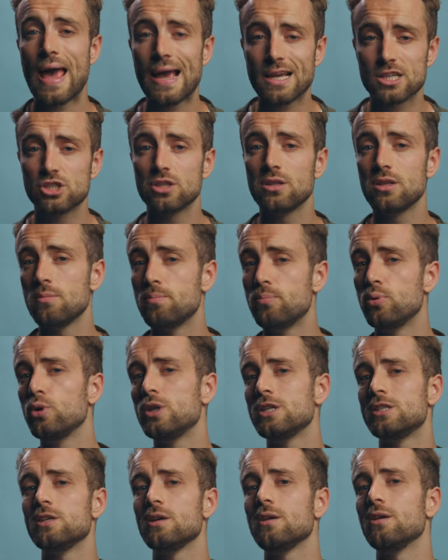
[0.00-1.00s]
actually put
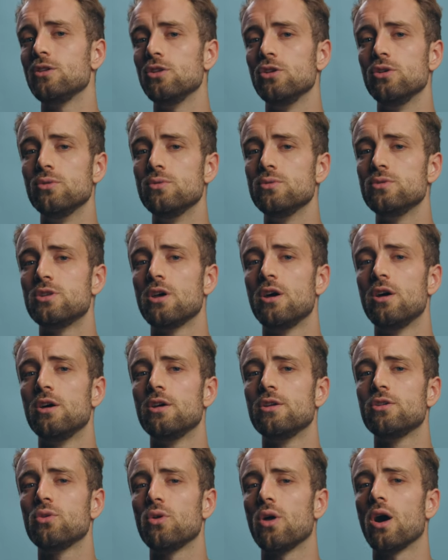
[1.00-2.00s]
it to good use,
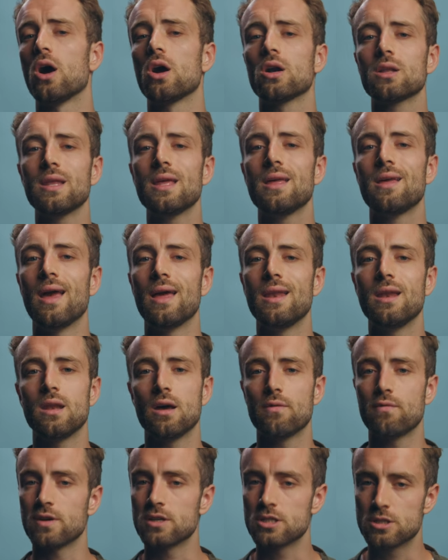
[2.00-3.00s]
you'll hardly gain
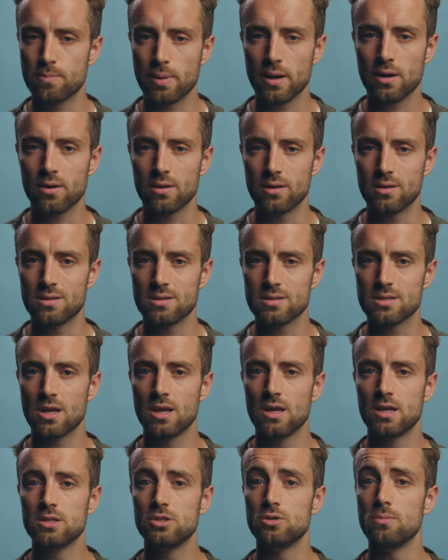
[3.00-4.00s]
enough experience
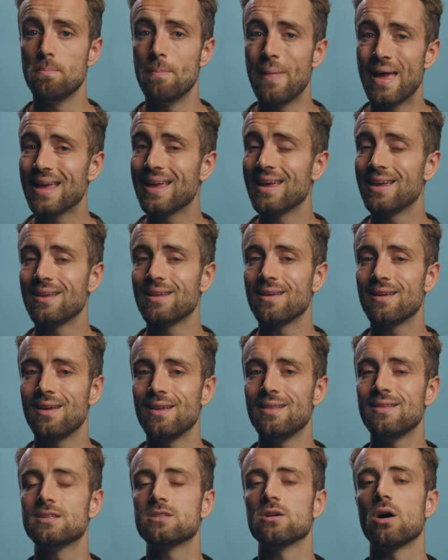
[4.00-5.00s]
to make it
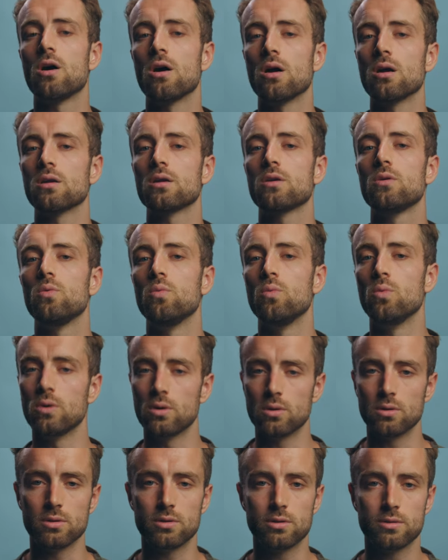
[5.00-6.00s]
in this hard
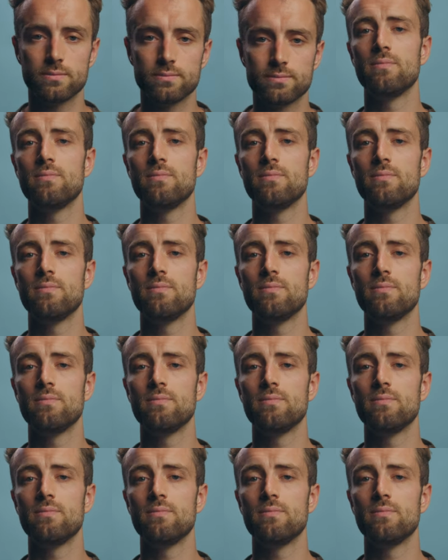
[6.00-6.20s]
world.